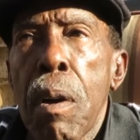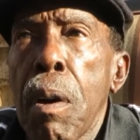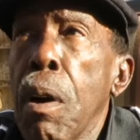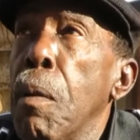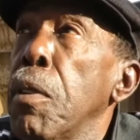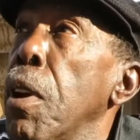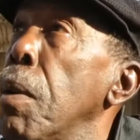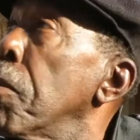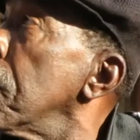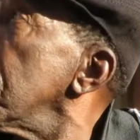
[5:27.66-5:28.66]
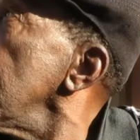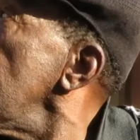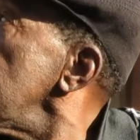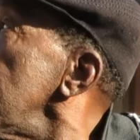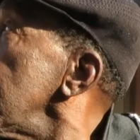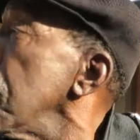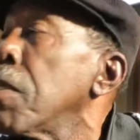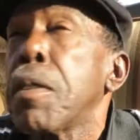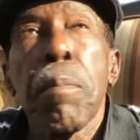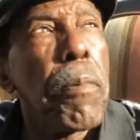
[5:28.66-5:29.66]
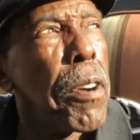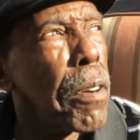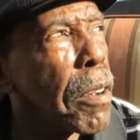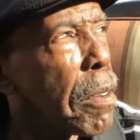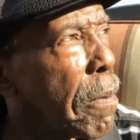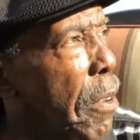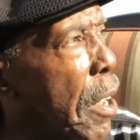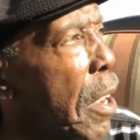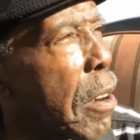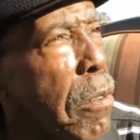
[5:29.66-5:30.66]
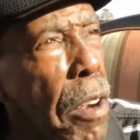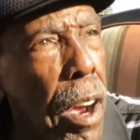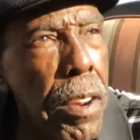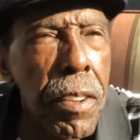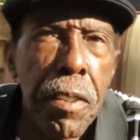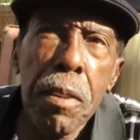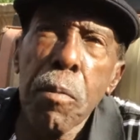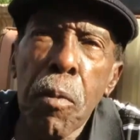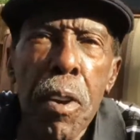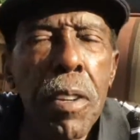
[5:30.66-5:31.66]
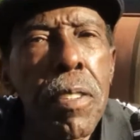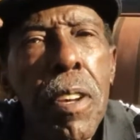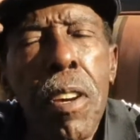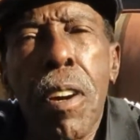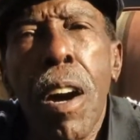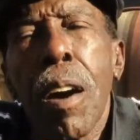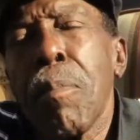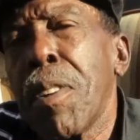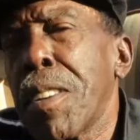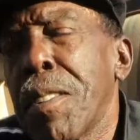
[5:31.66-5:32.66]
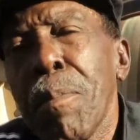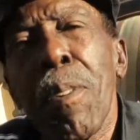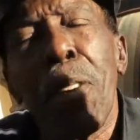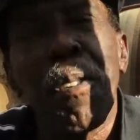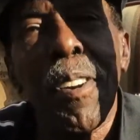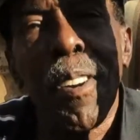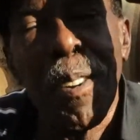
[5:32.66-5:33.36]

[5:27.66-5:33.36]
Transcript: I would have to say I think there's an American flag around here somewhere. I say, God bless America.